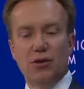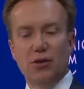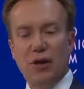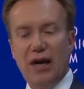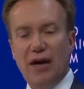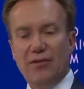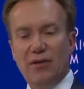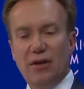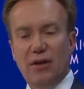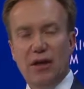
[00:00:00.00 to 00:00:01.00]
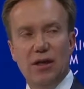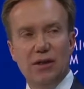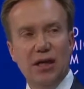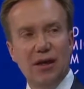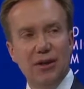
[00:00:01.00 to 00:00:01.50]
to have
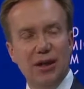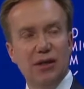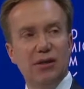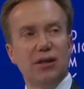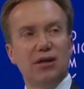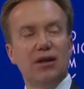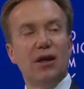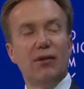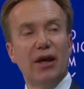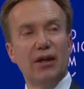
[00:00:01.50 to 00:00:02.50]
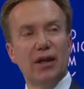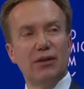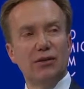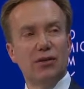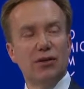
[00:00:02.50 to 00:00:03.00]
Saudis and
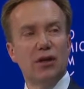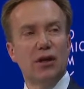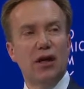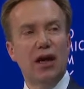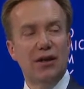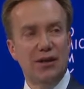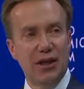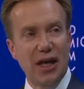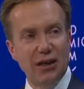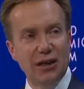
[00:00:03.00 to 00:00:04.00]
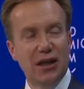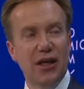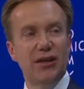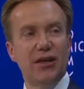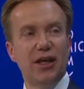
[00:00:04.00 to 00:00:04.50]
Iranians
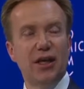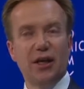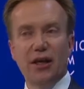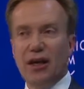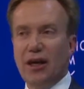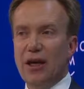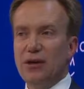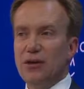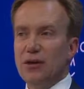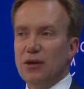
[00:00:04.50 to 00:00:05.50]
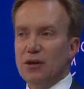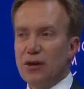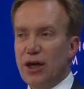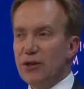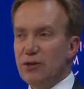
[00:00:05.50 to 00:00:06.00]
de-escalating and
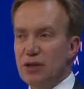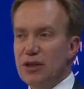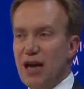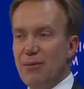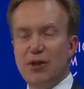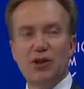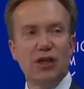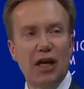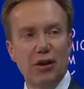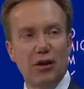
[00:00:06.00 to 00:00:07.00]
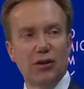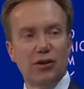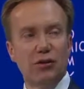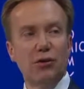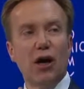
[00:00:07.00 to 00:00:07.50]
trying to establish
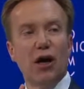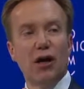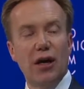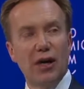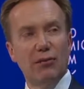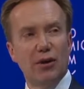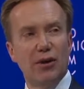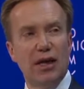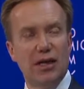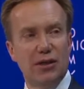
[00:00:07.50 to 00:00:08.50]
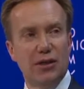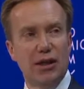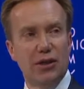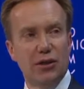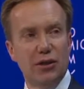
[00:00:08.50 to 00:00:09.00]
dialogues. You are able, as a
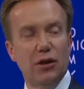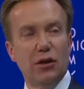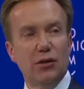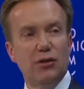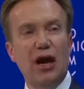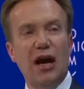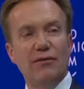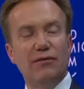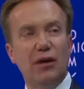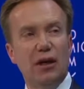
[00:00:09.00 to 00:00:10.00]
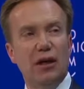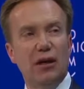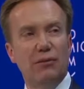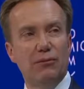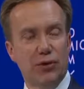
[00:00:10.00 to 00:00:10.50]
nation, to have
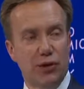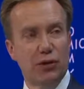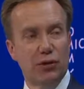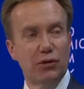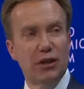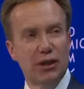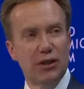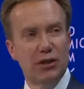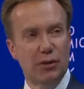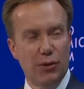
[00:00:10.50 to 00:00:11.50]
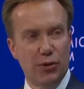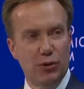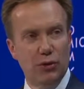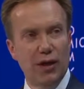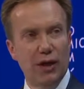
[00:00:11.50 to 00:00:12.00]
pretty good relations, both
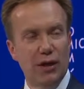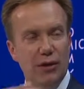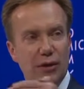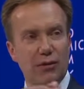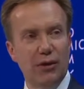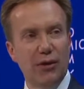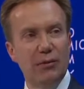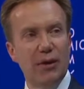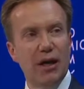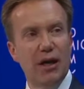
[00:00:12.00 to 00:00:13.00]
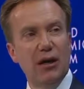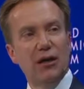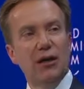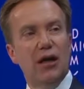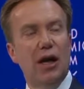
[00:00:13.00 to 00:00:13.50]
Iran, Saudi Arabia,
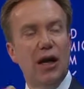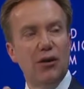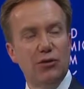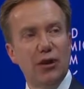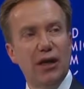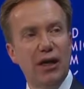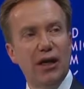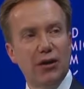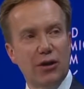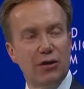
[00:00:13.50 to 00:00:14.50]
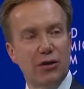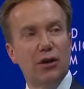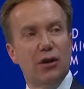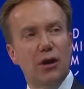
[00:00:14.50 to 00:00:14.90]
UAE, and other